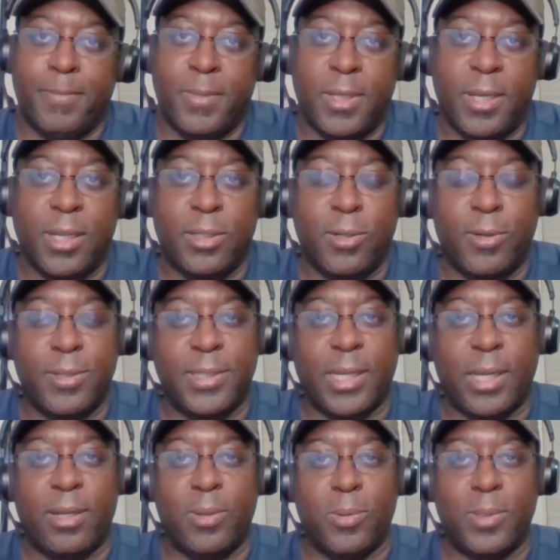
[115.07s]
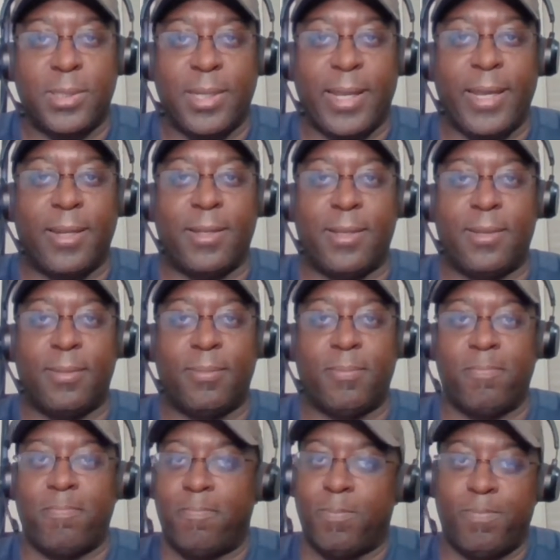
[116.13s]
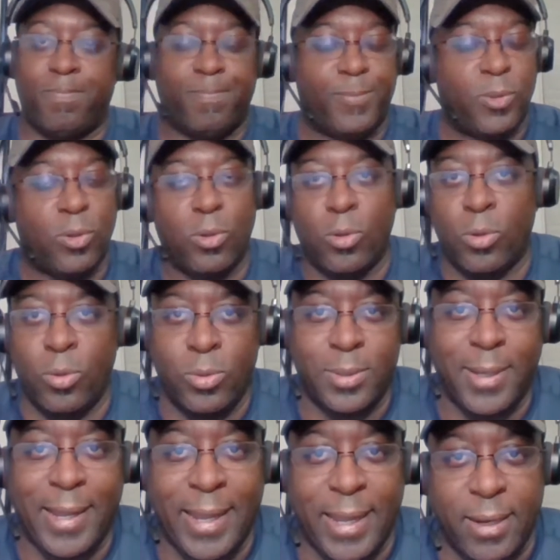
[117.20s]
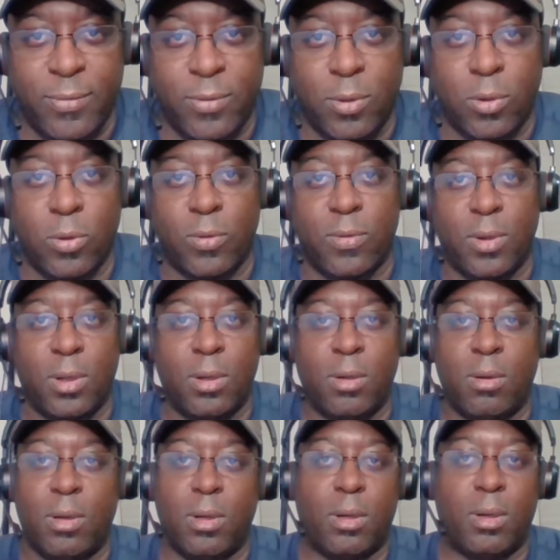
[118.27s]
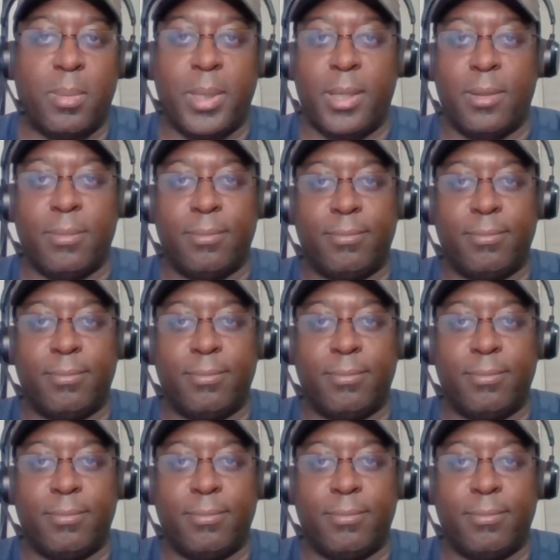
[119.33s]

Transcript: Then it turns out he was late. Who's late for the North London Derby?